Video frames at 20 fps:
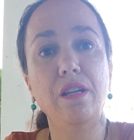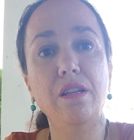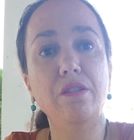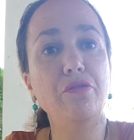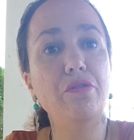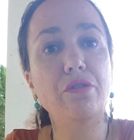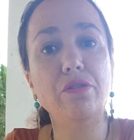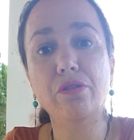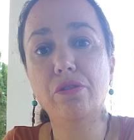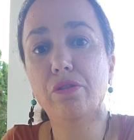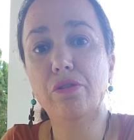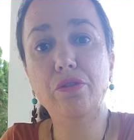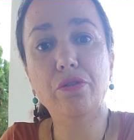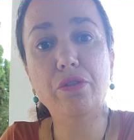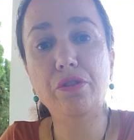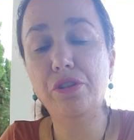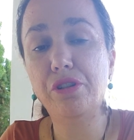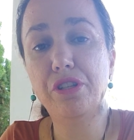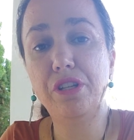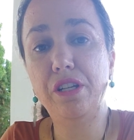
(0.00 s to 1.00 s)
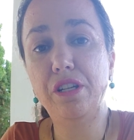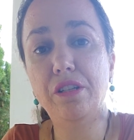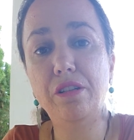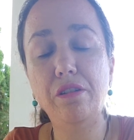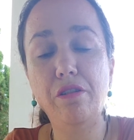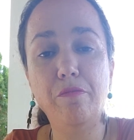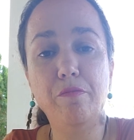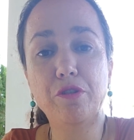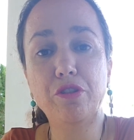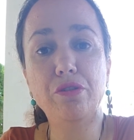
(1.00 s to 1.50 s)
you're not going to understand
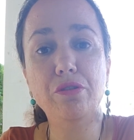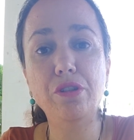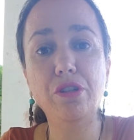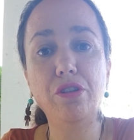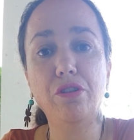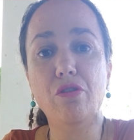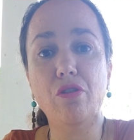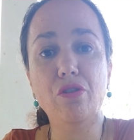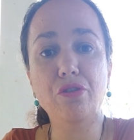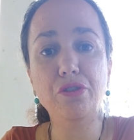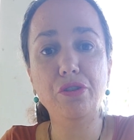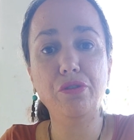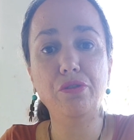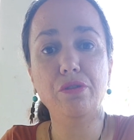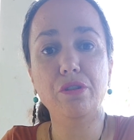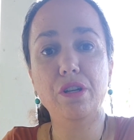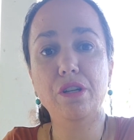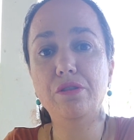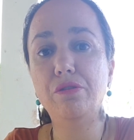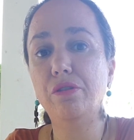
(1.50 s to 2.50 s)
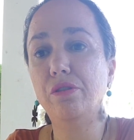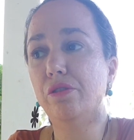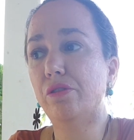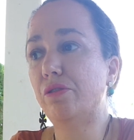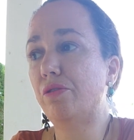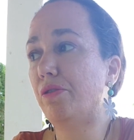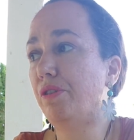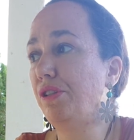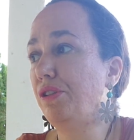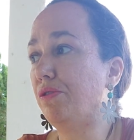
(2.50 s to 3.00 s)
opportunity cost, and you're not
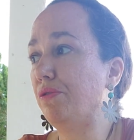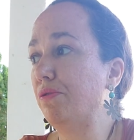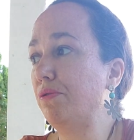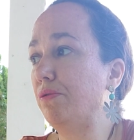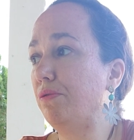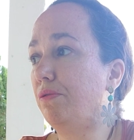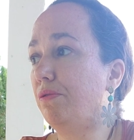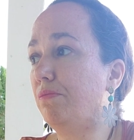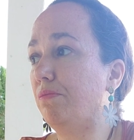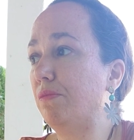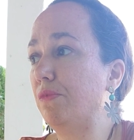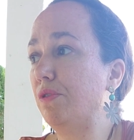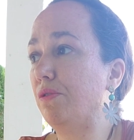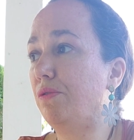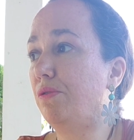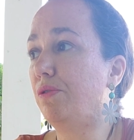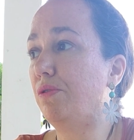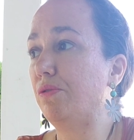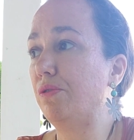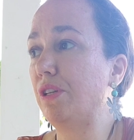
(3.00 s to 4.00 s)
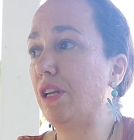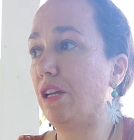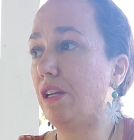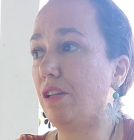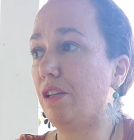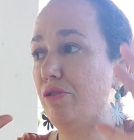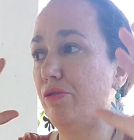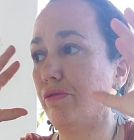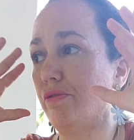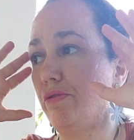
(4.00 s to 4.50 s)
going to take
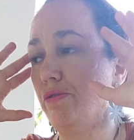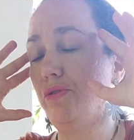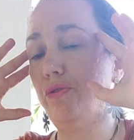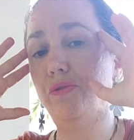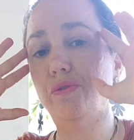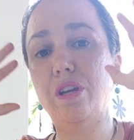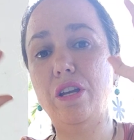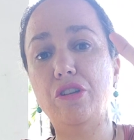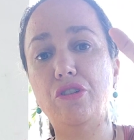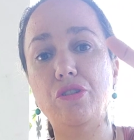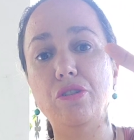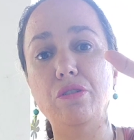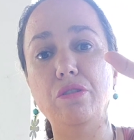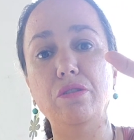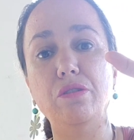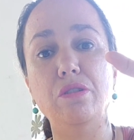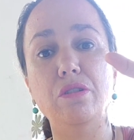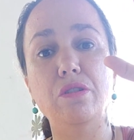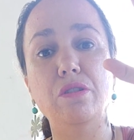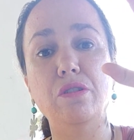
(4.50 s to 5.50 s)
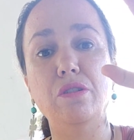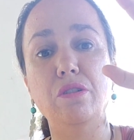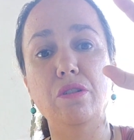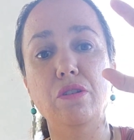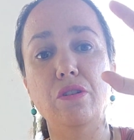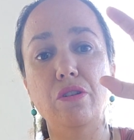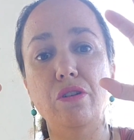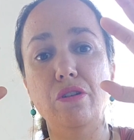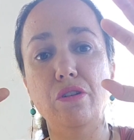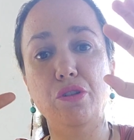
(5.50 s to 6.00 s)
into consideration
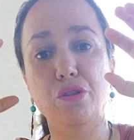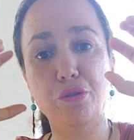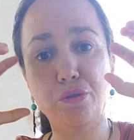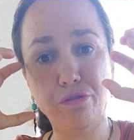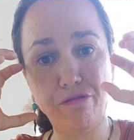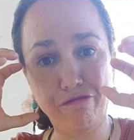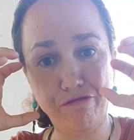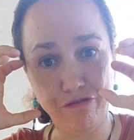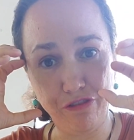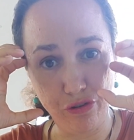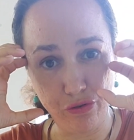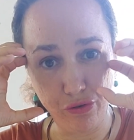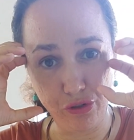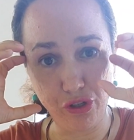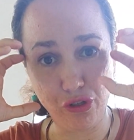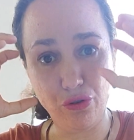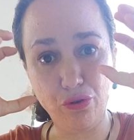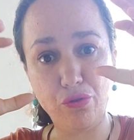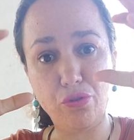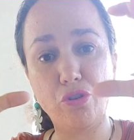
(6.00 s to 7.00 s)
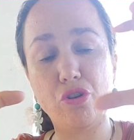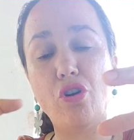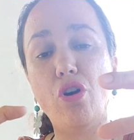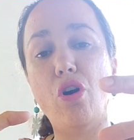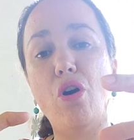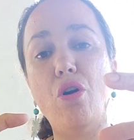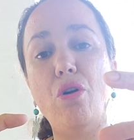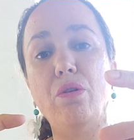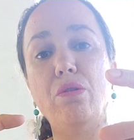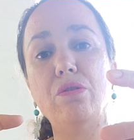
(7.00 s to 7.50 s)
your future
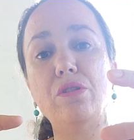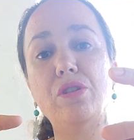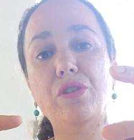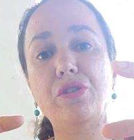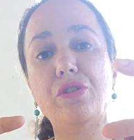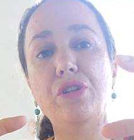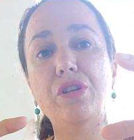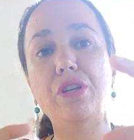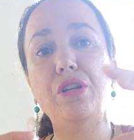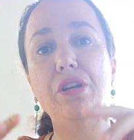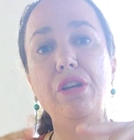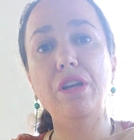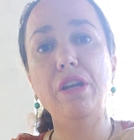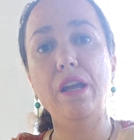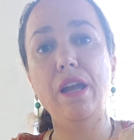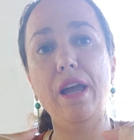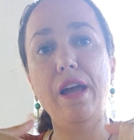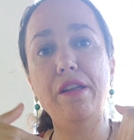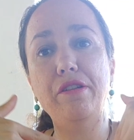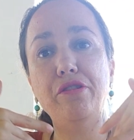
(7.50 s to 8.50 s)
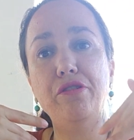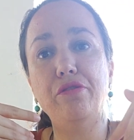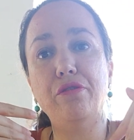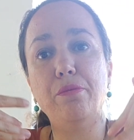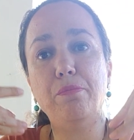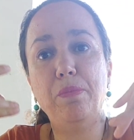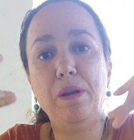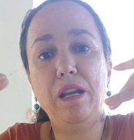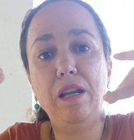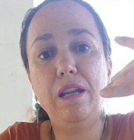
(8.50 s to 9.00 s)
goals and
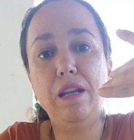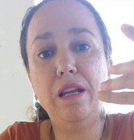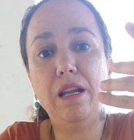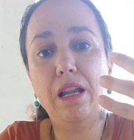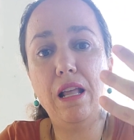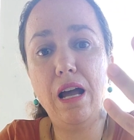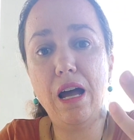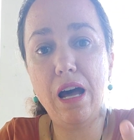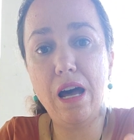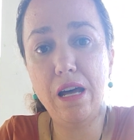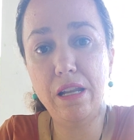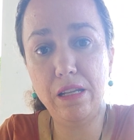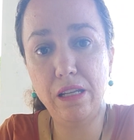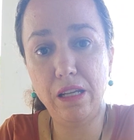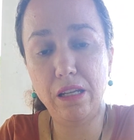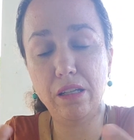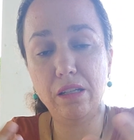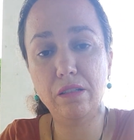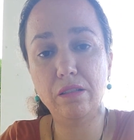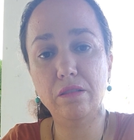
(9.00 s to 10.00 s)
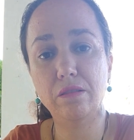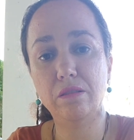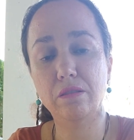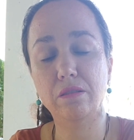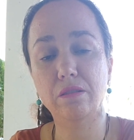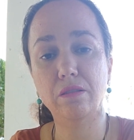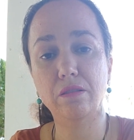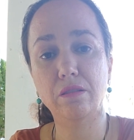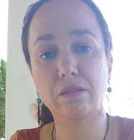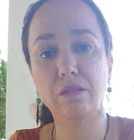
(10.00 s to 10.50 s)
your planning.
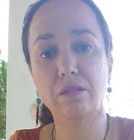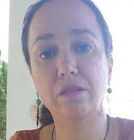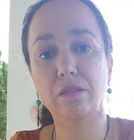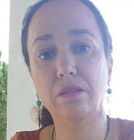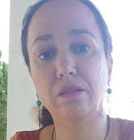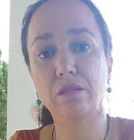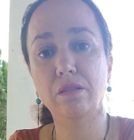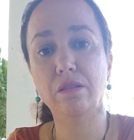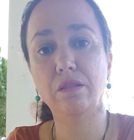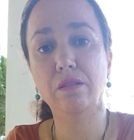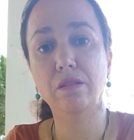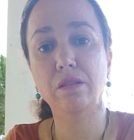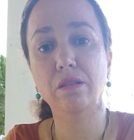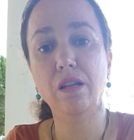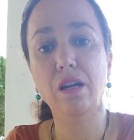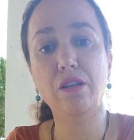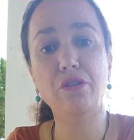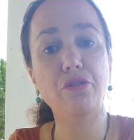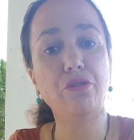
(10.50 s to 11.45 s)
And